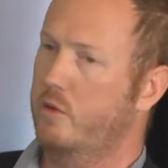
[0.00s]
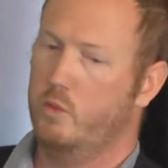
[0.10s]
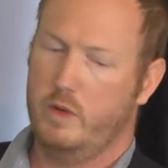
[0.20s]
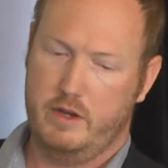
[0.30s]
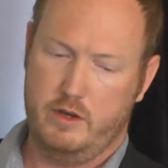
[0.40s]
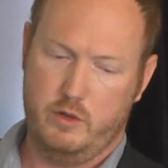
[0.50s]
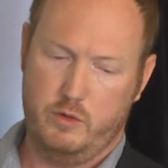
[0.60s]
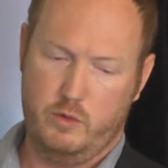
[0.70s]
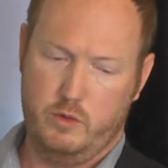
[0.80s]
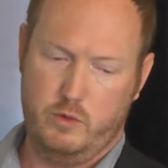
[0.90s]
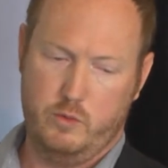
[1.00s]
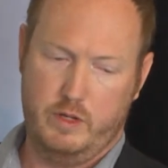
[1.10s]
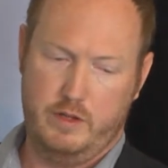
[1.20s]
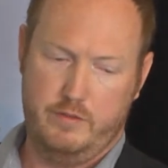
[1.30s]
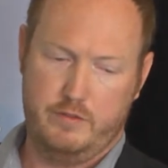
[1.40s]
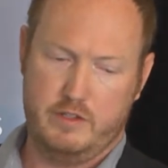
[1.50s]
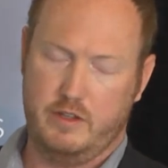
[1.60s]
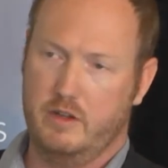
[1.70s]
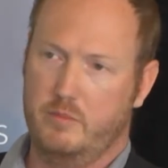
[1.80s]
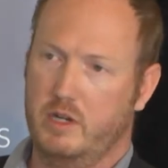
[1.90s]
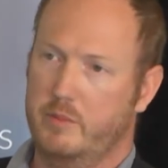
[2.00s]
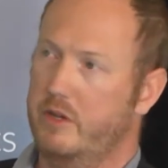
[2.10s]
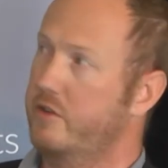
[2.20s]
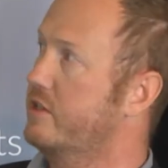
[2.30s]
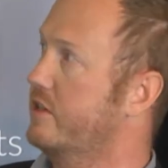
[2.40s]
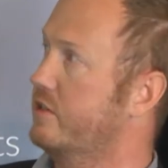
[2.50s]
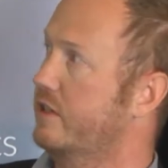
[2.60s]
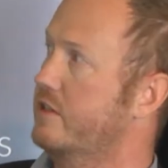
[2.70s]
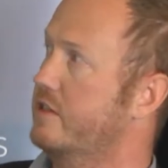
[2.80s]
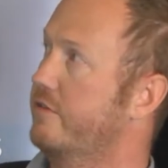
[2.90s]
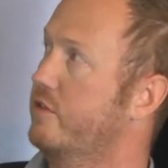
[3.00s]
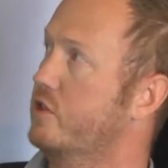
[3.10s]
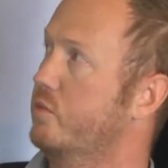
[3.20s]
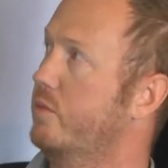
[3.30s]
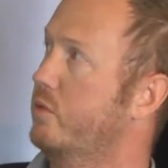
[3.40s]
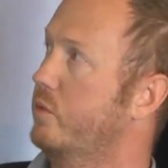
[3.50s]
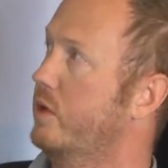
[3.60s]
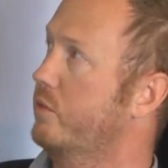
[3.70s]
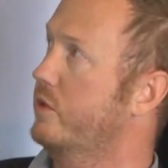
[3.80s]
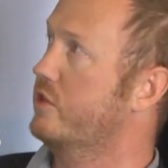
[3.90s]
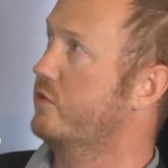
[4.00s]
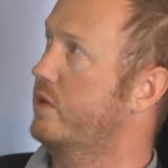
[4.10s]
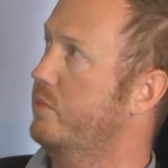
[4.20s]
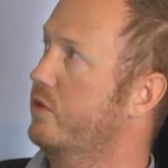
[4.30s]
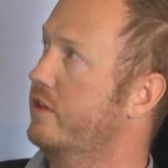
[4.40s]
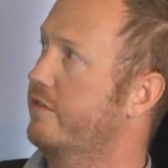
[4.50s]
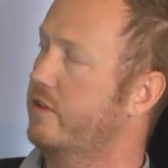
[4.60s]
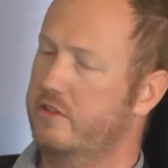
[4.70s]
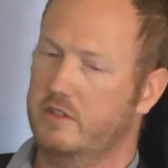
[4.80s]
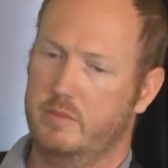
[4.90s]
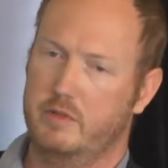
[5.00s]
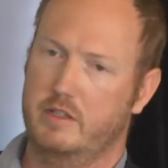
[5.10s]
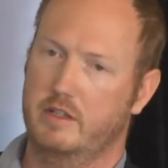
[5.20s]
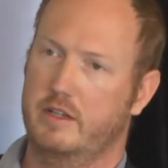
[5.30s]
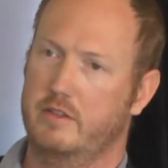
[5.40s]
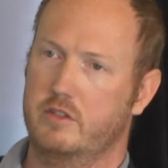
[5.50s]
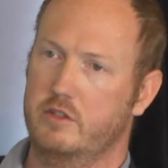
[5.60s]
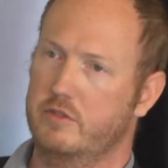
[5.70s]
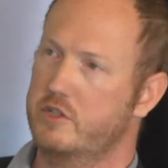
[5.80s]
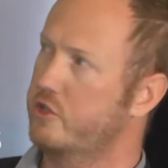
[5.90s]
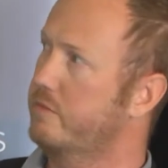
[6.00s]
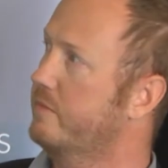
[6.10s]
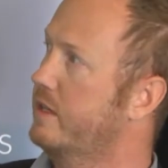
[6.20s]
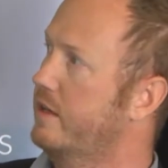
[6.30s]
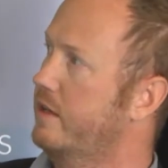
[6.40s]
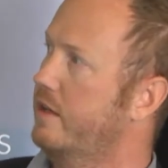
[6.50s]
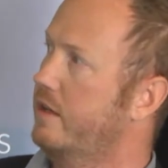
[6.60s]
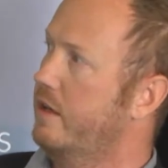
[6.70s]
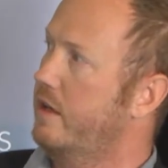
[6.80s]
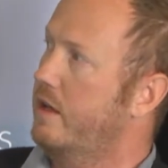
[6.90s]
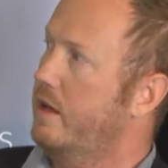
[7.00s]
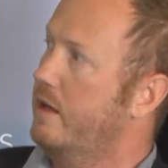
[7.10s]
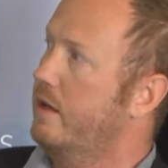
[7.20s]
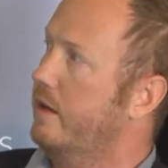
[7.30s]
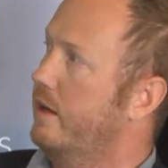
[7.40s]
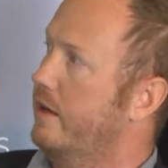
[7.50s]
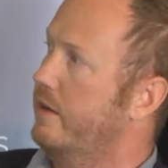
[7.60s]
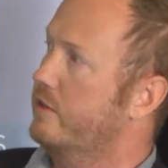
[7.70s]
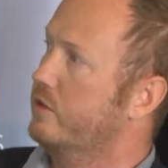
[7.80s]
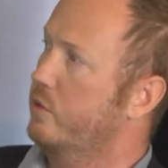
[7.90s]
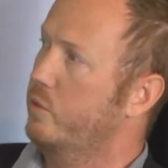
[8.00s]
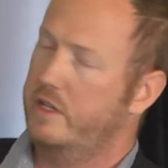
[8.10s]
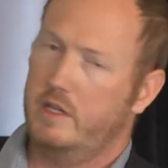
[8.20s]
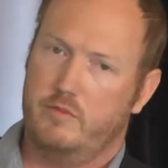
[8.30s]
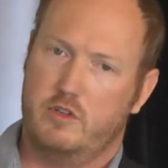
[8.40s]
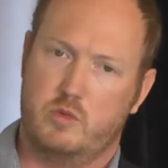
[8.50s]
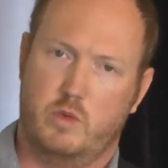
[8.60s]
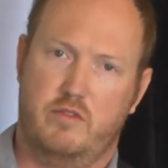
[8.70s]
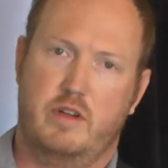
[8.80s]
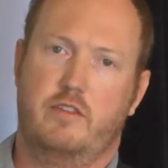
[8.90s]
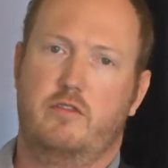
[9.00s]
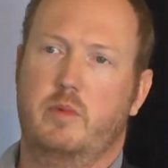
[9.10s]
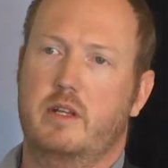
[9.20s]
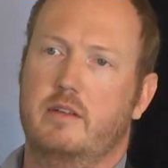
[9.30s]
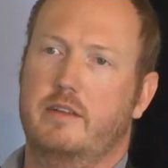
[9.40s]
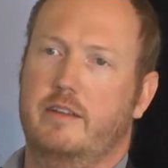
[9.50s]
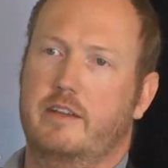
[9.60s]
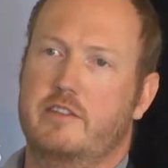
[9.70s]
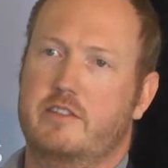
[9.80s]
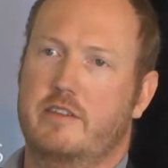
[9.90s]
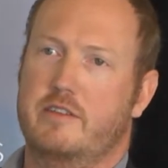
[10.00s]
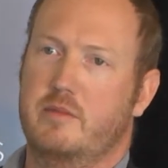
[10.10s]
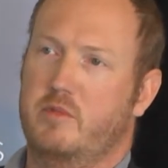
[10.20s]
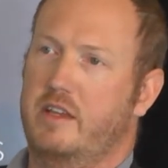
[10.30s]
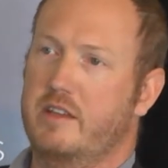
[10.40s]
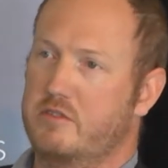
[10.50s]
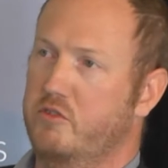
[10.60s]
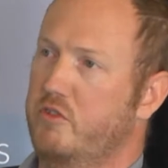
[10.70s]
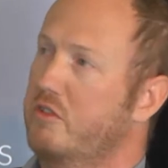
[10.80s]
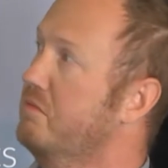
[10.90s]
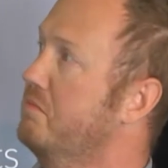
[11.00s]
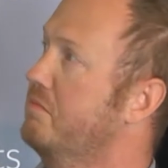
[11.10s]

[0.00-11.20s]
When we've done our preliminary tests against that version 1.1, we just repoint that floating IP at the new version. And we keep version 1 around for a bit in case something has gone wrong.